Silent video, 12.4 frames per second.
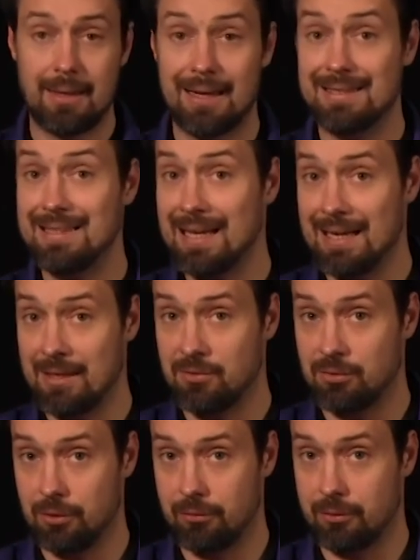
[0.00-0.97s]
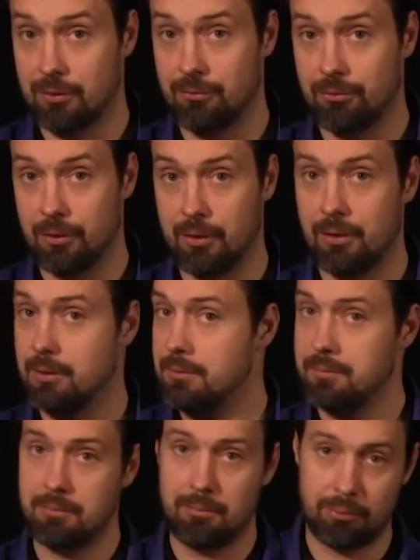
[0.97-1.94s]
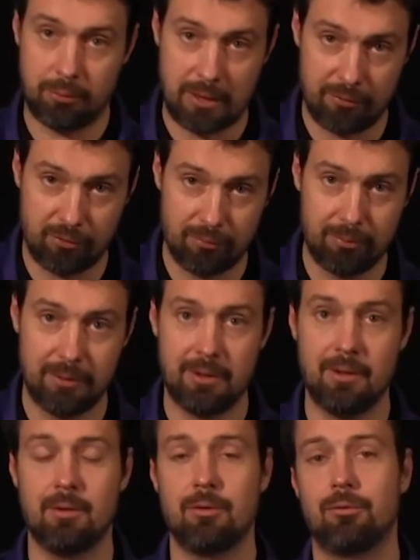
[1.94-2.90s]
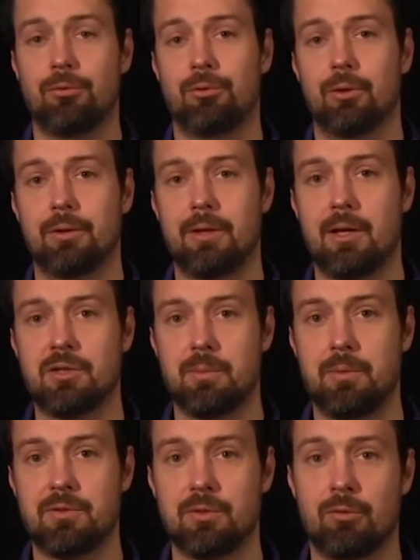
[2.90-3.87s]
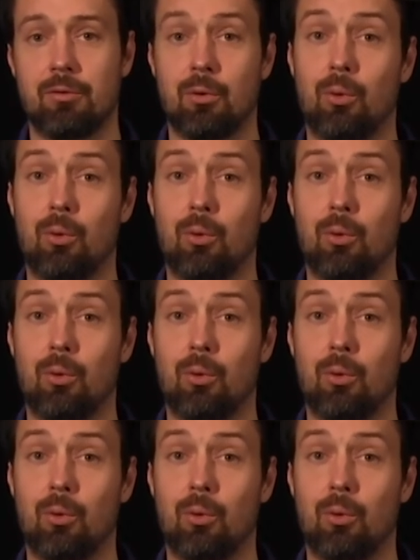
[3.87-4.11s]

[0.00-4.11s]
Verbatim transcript: a DNS server configured, preferably through a DHCP server,